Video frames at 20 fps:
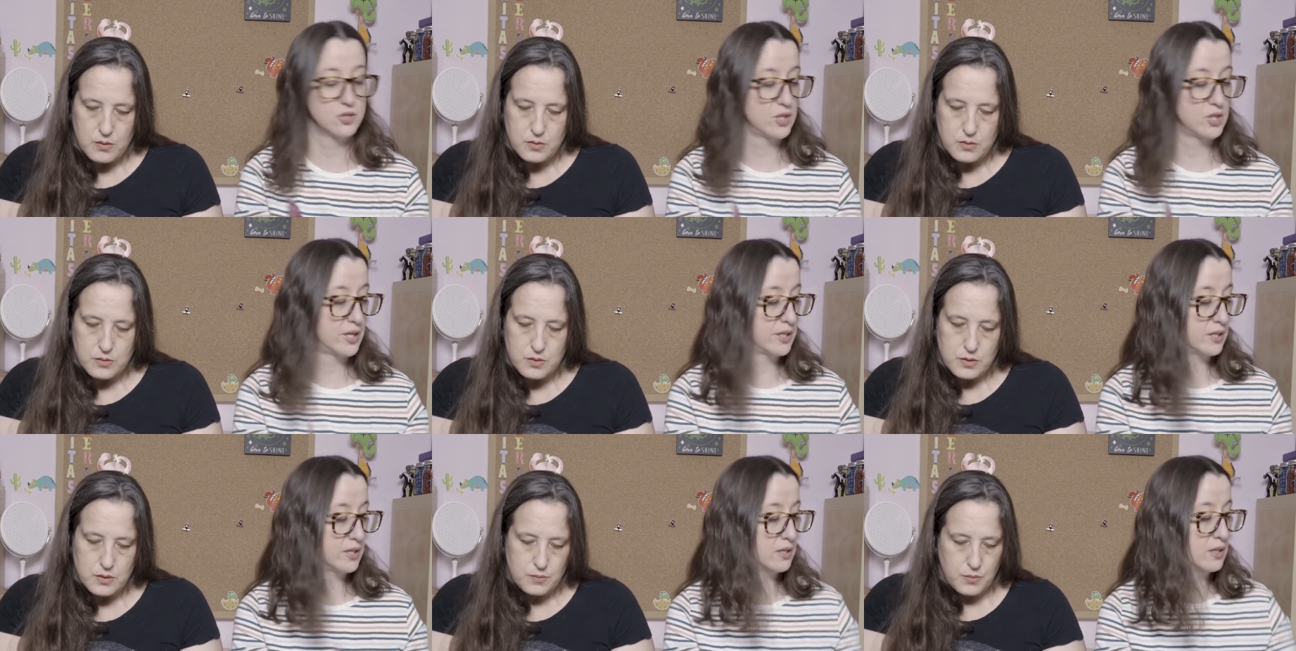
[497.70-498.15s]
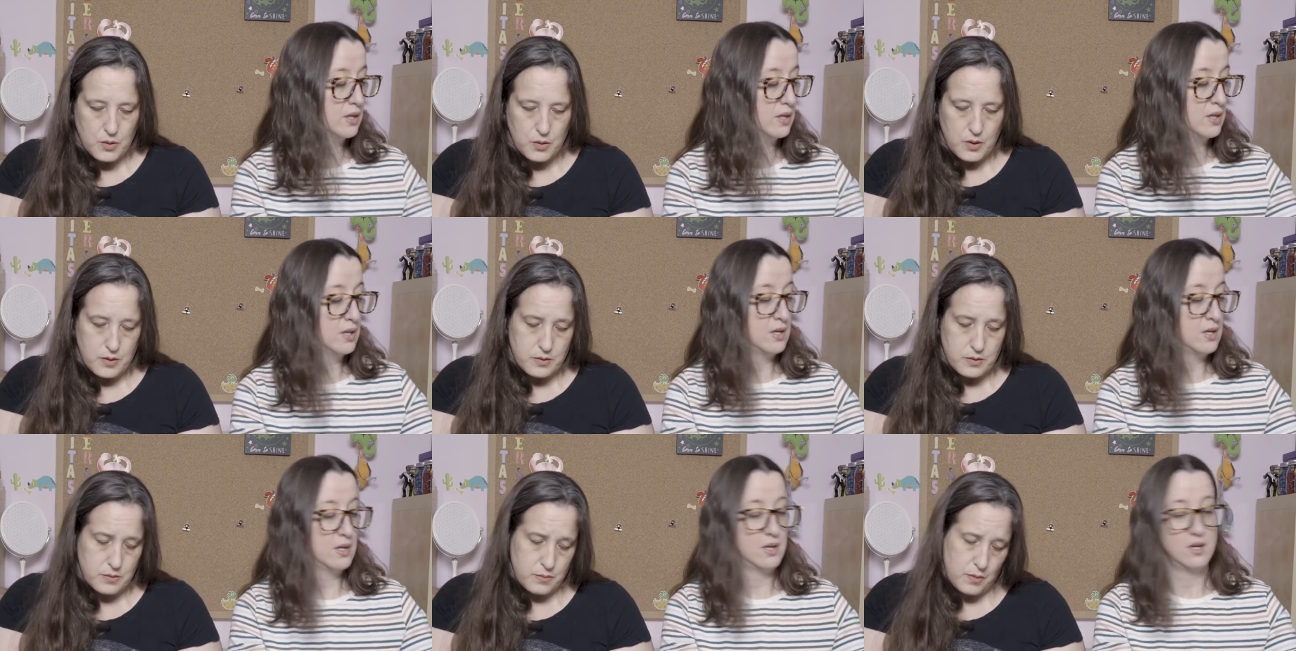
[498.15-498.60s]
Speaker 1: China.
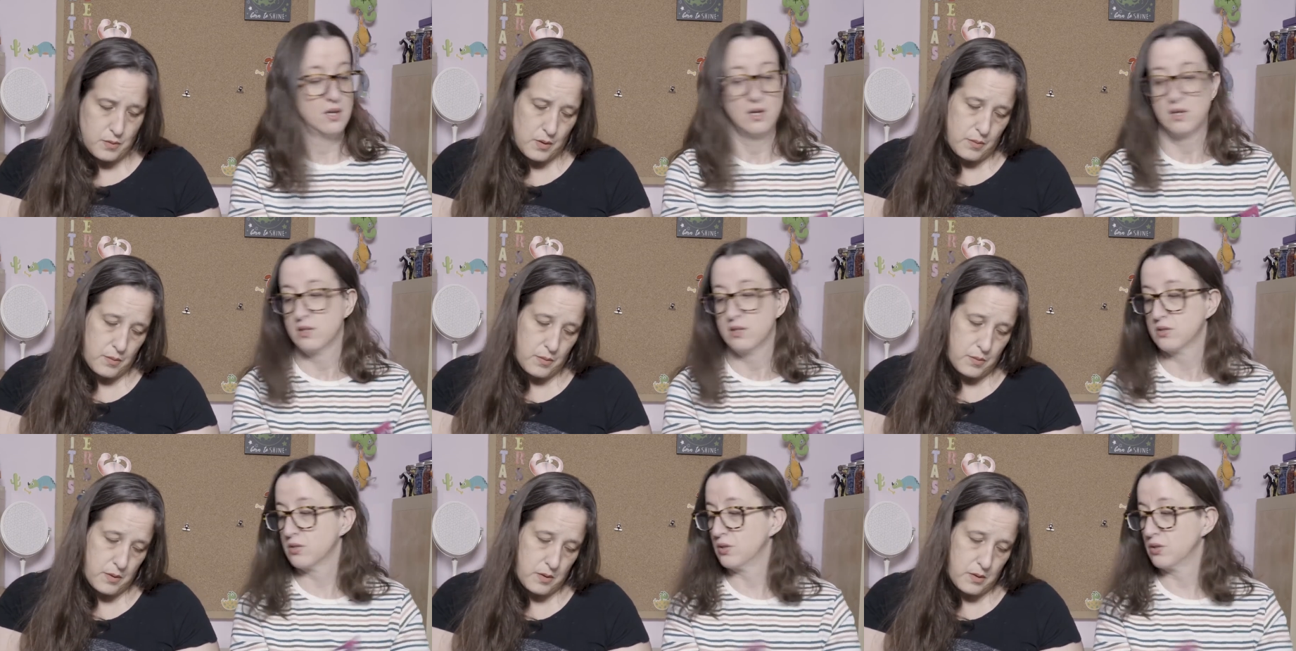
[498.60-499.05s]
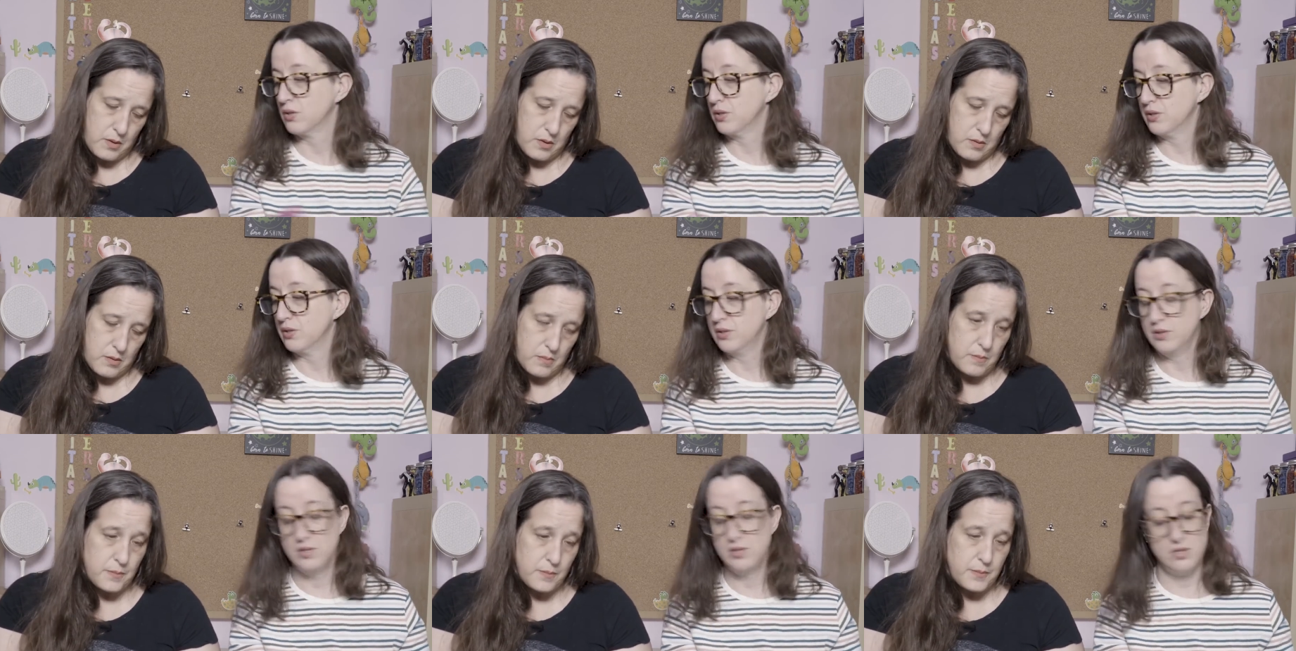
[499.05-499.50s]
Price probably. So here
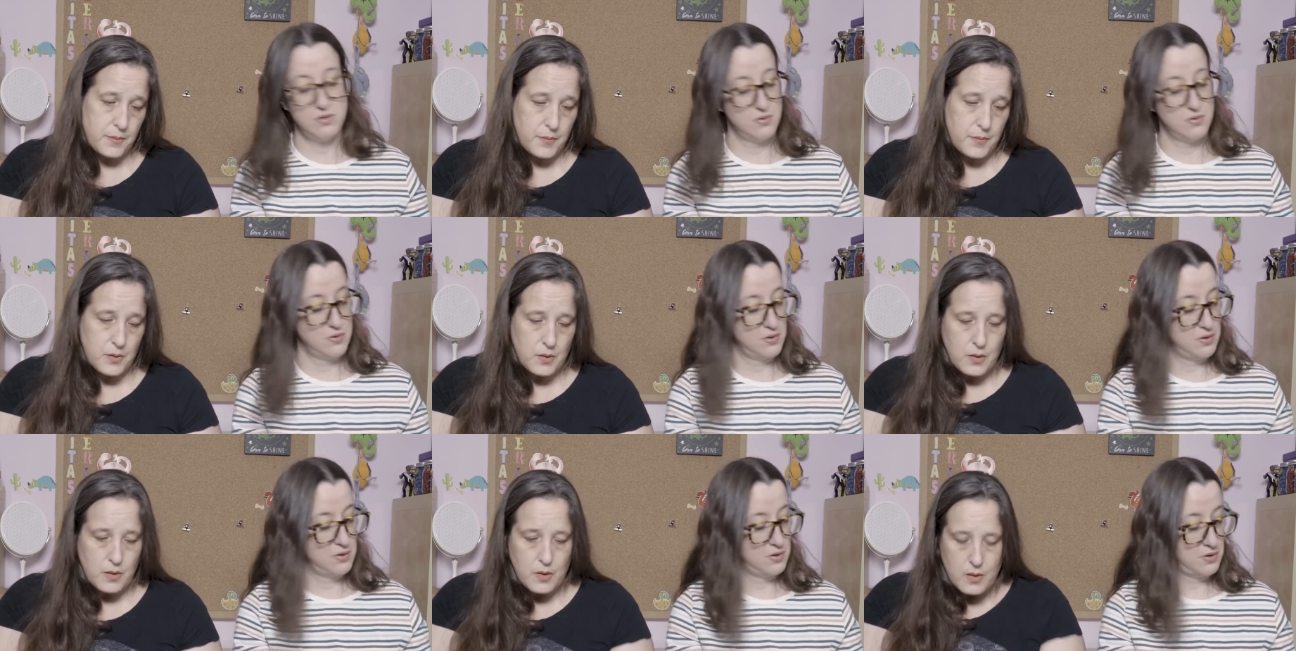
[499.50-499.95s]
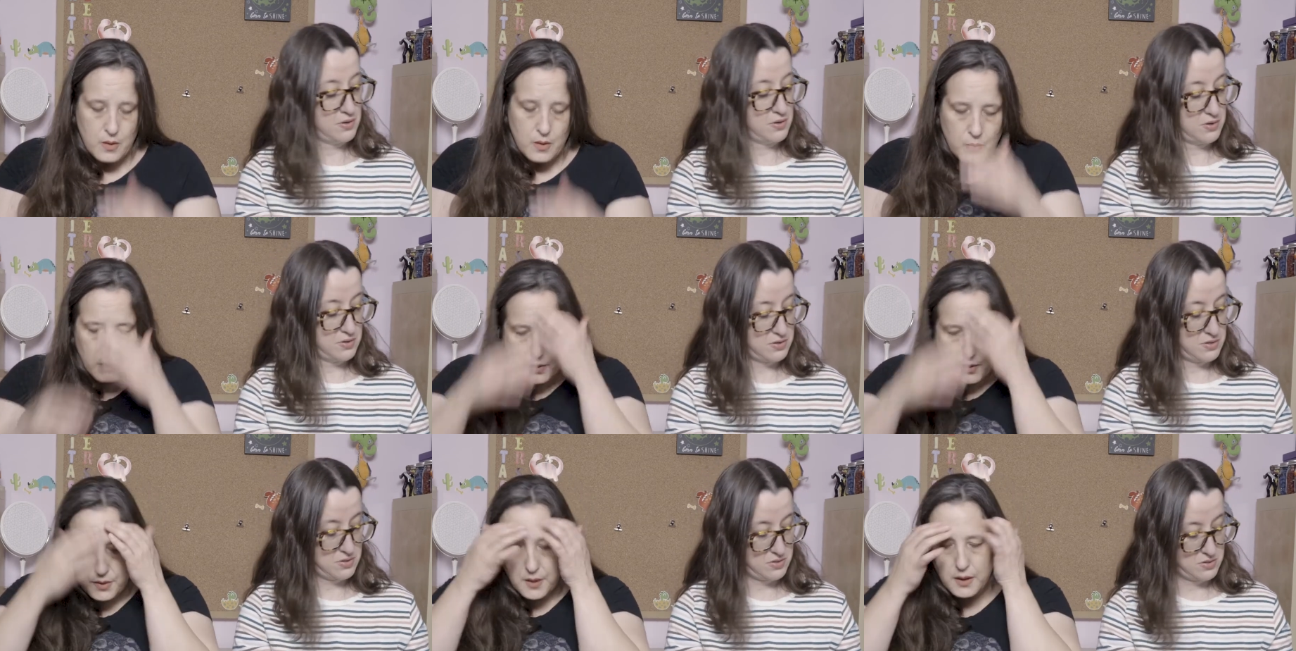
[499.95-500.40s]
you go.
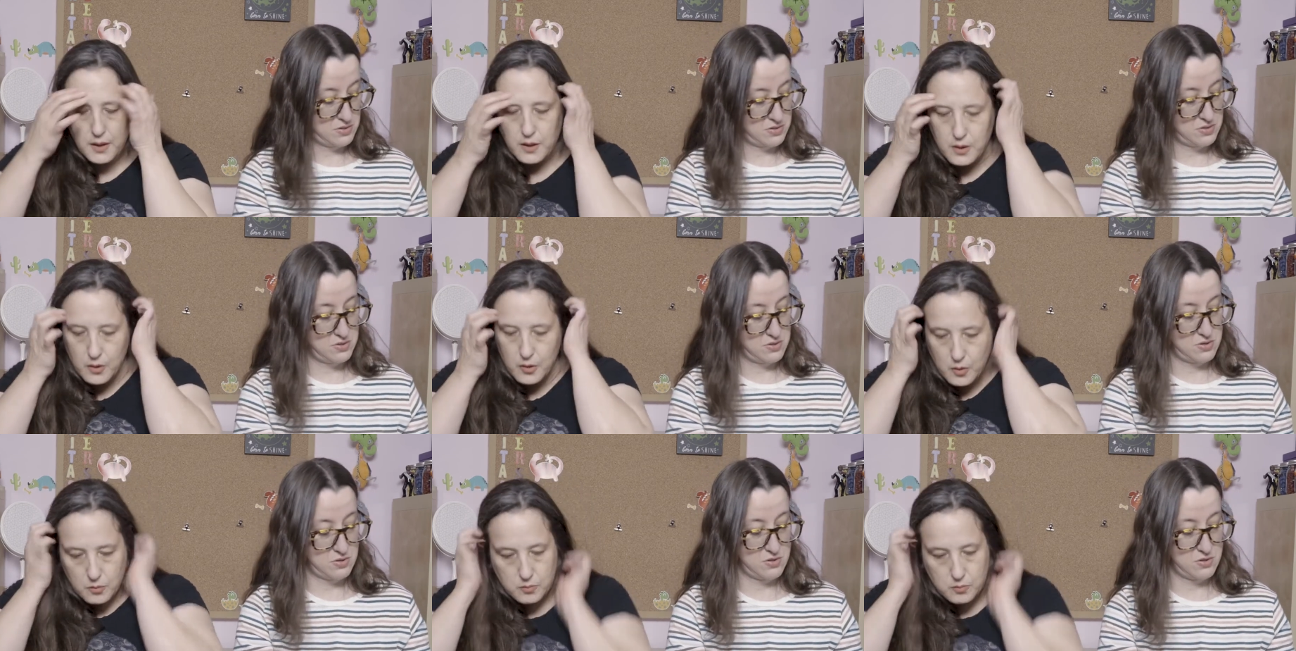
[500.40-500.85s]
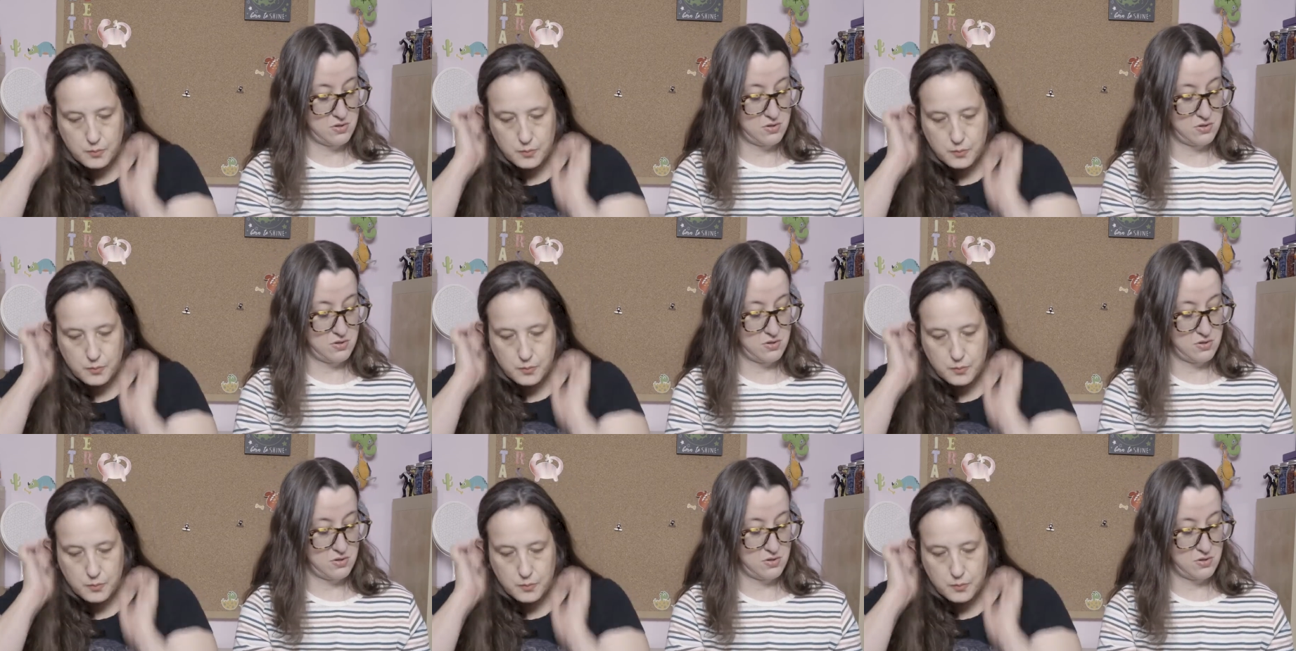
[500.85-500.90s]
Well, thank you.